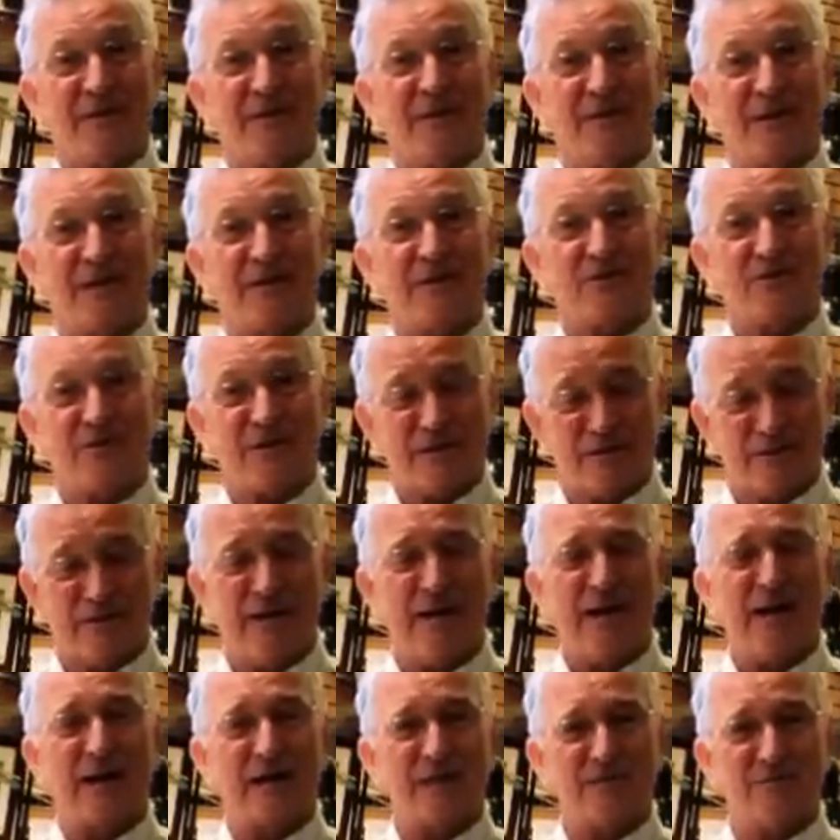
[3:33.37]
And I said,
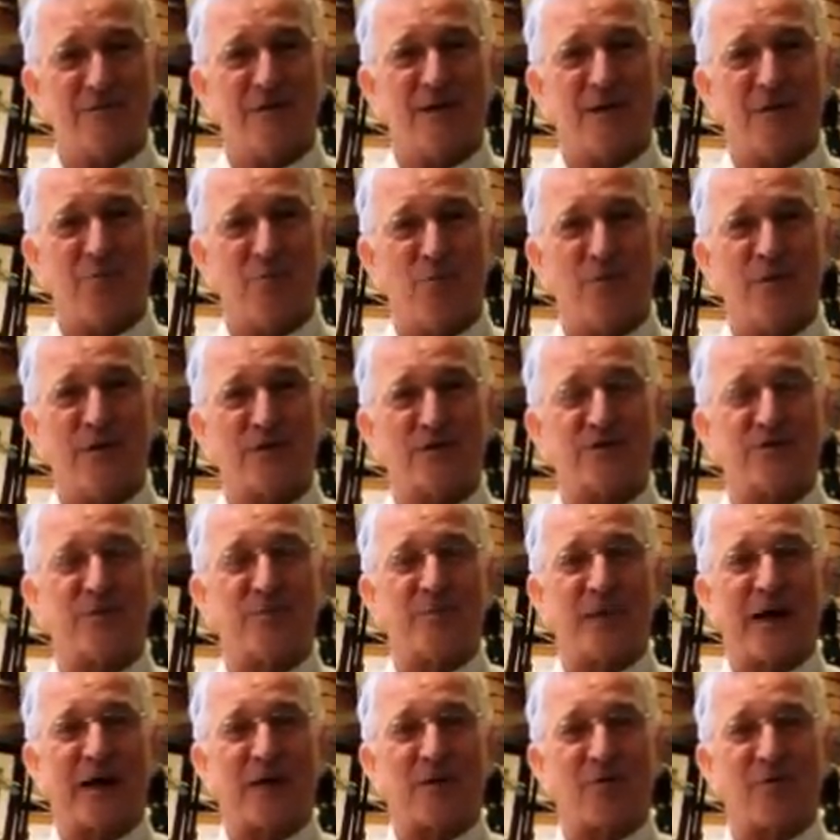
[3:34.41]
"Yeah, I, I would, as a
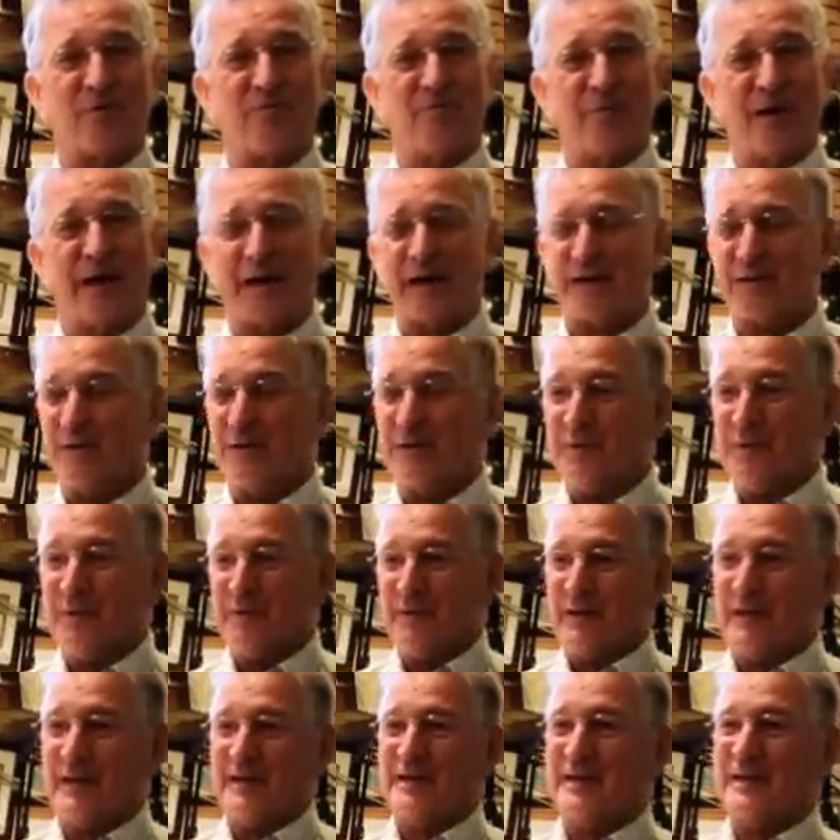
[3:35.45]
matter of fact."
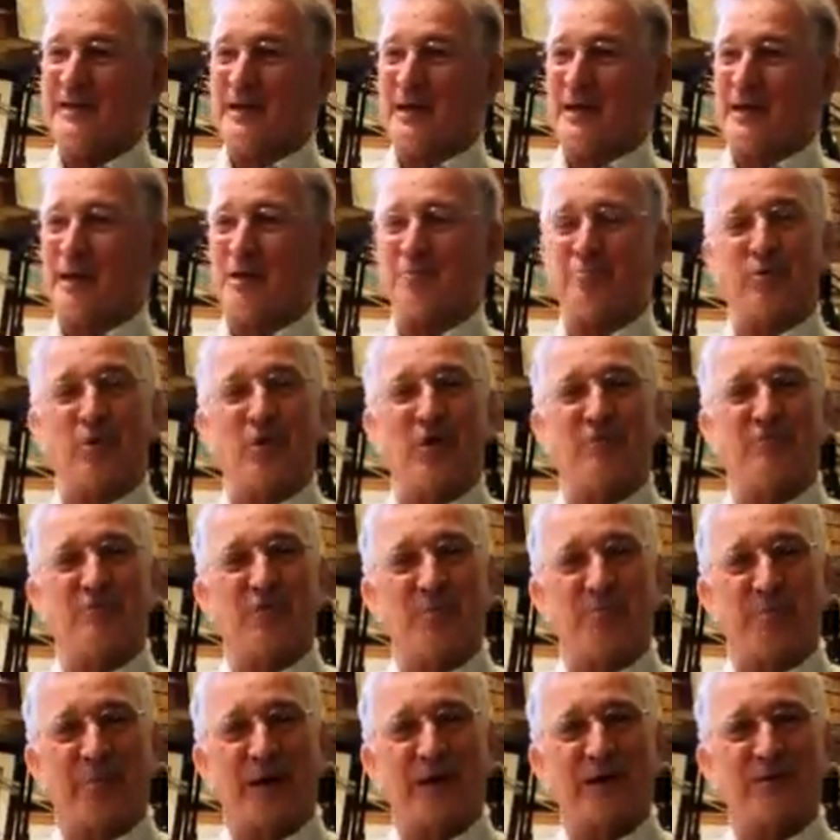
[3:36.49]
And he got up off
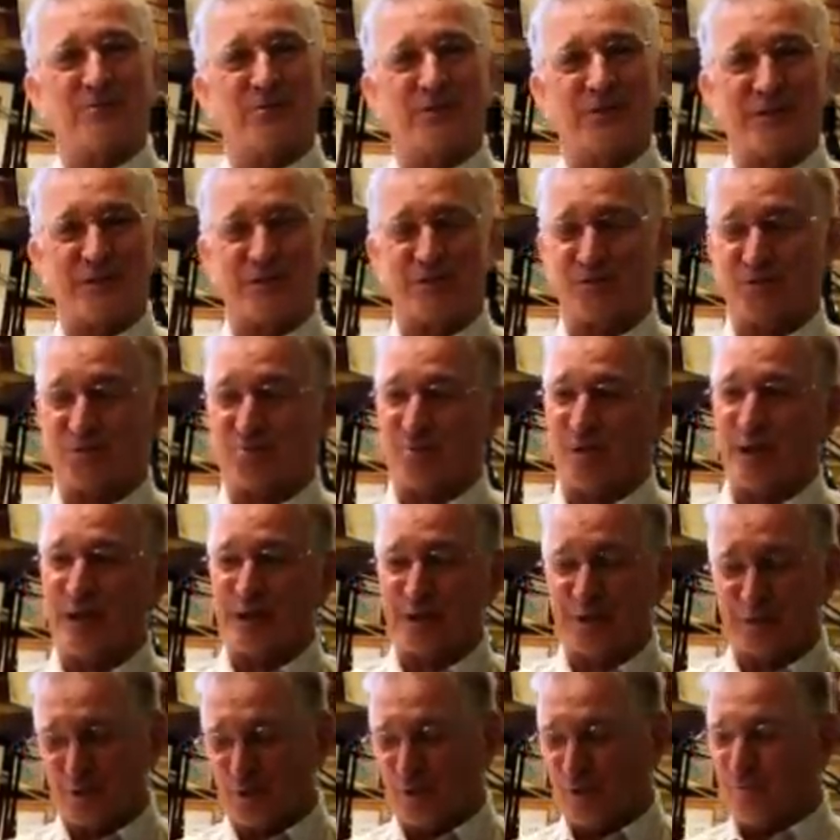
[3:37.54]
the bench and he
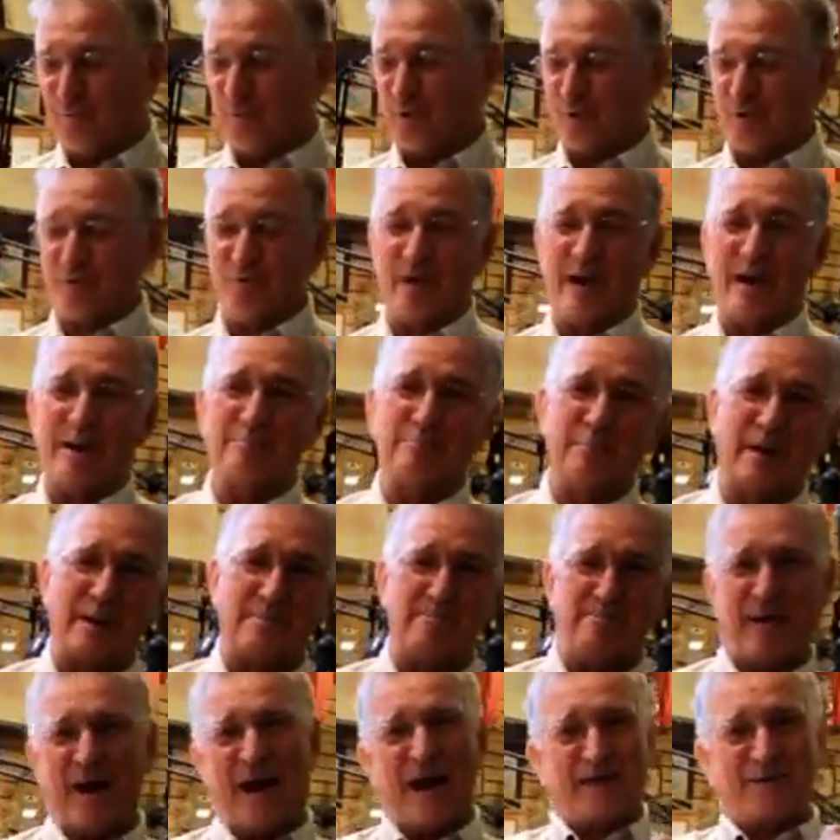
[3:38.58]
strutted over, grabbed my
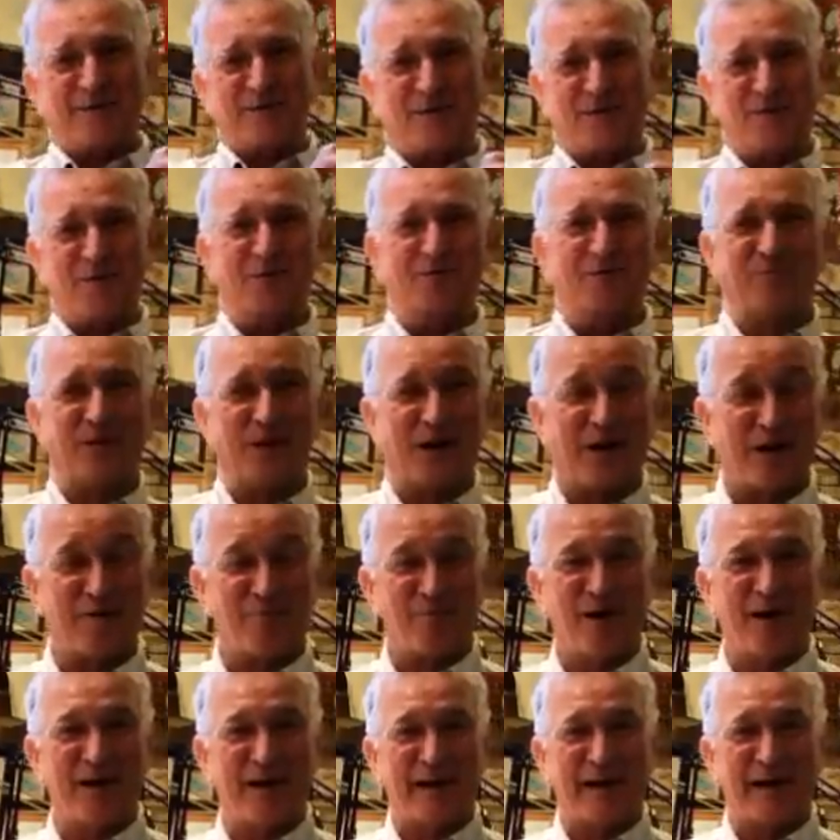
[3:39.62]
Battenkill fly
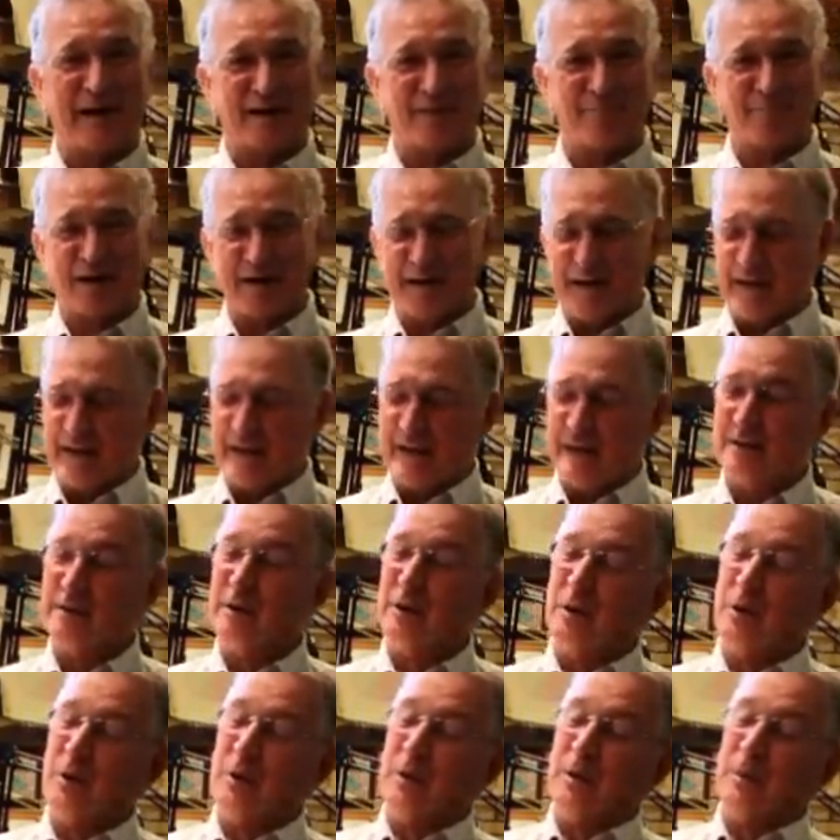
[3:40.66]
rod out of my hand,
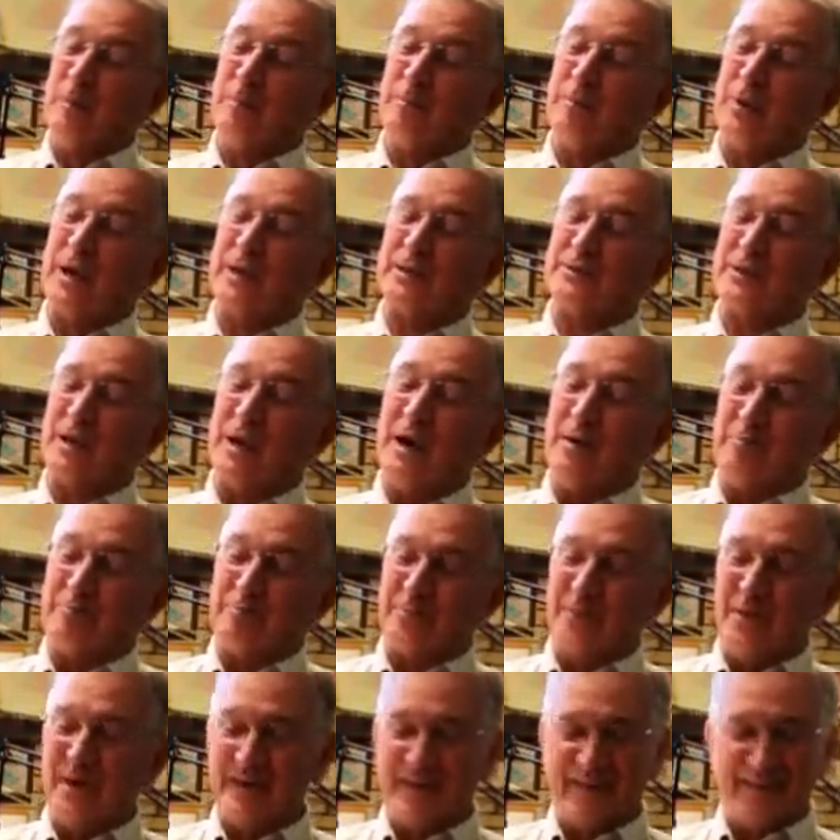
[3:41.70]
picked
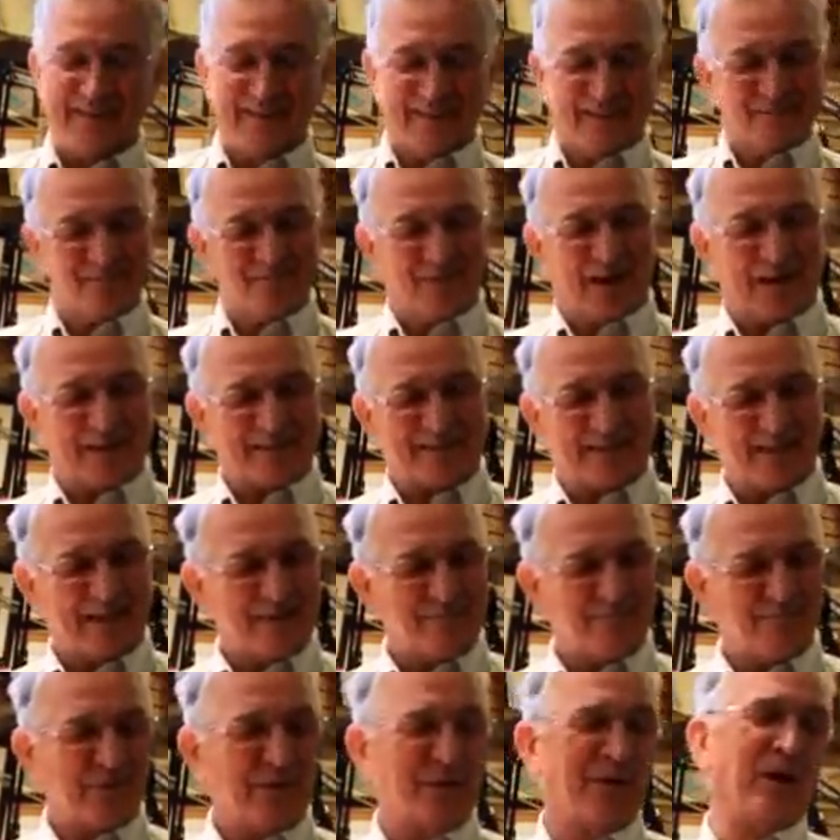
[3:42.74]
up the, my
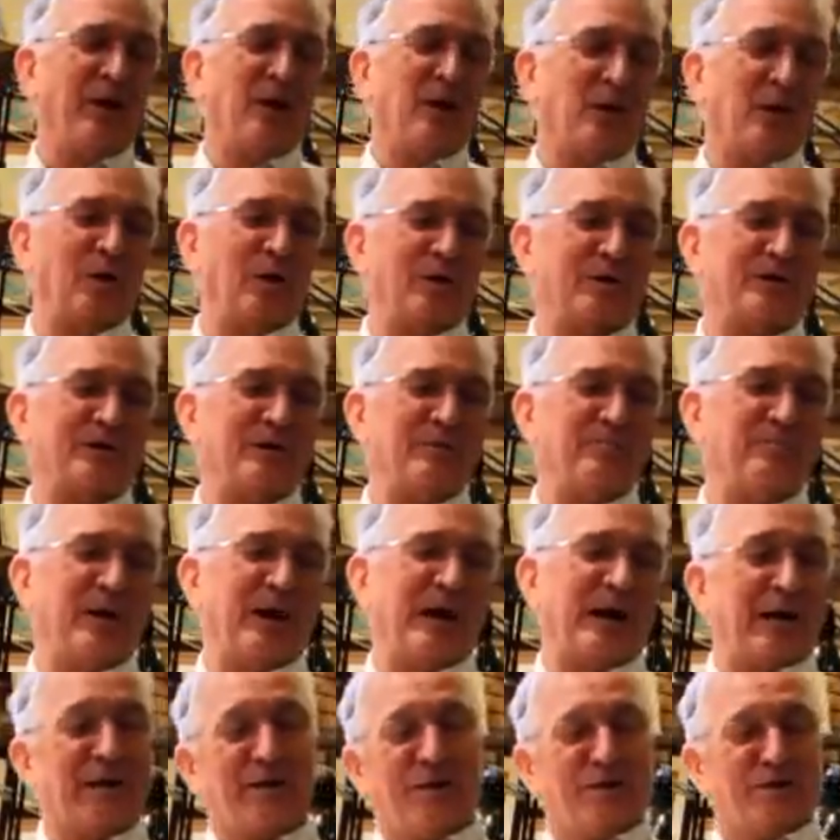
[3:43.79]
tippet, looked at
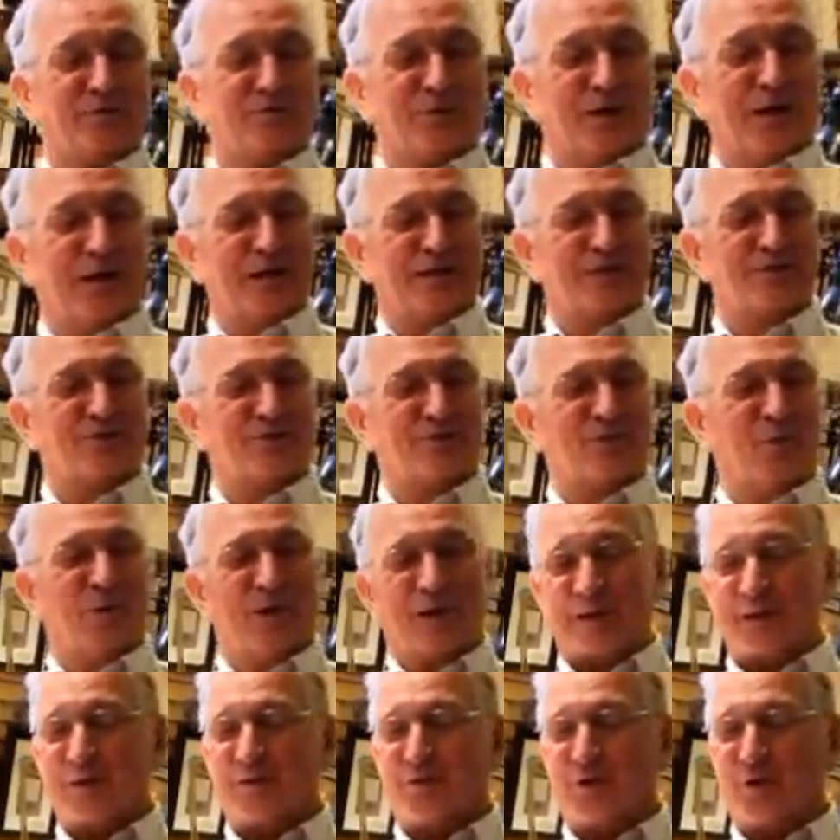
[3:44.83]
my size
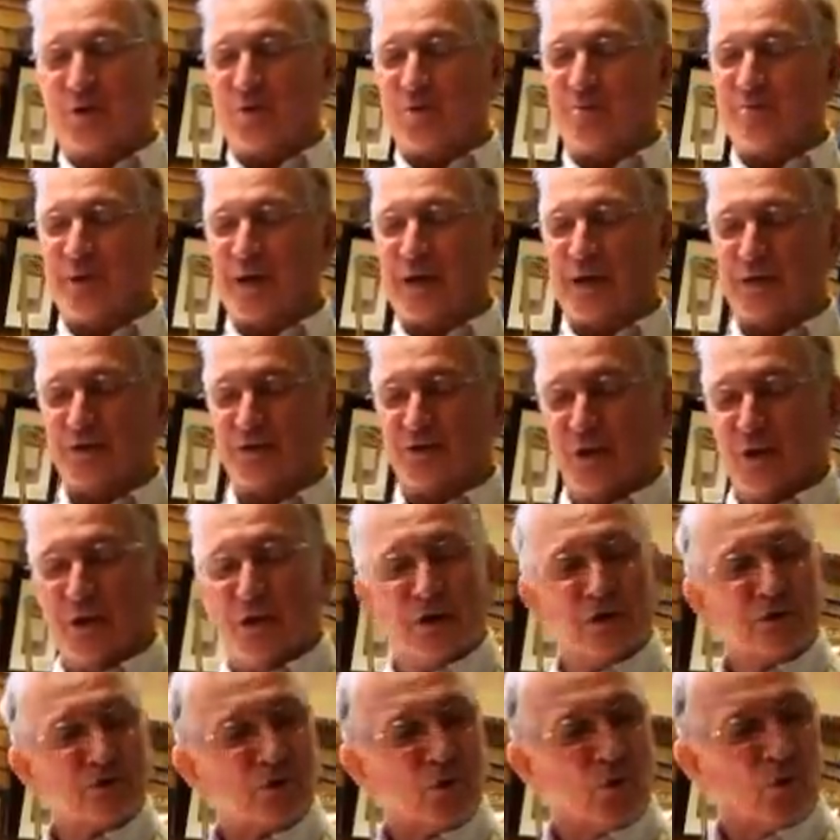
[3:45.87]
22 midge,
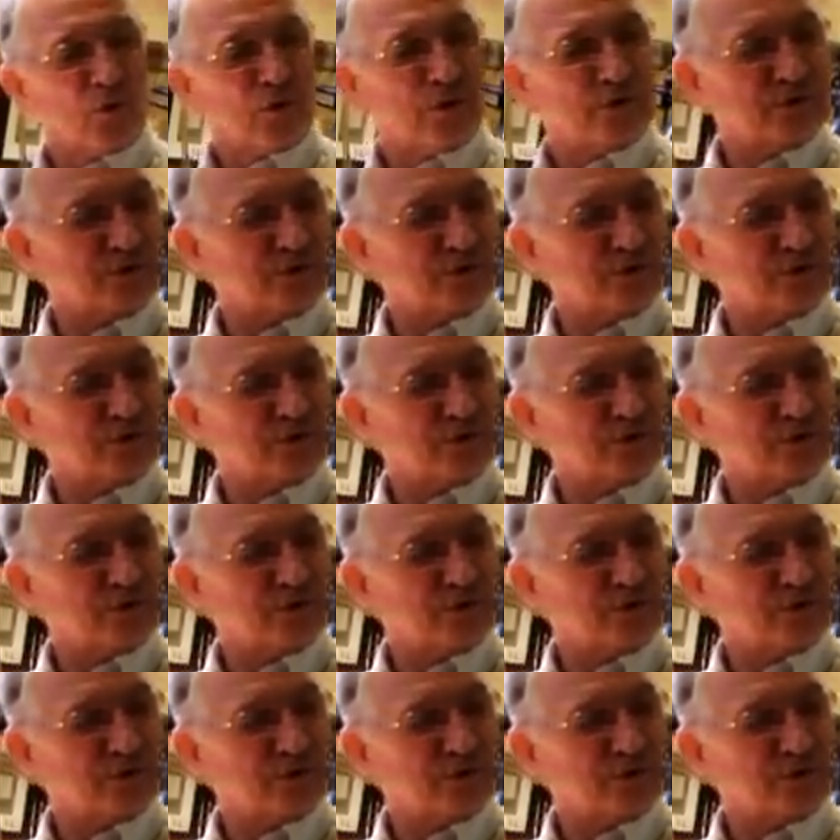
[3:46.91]
tore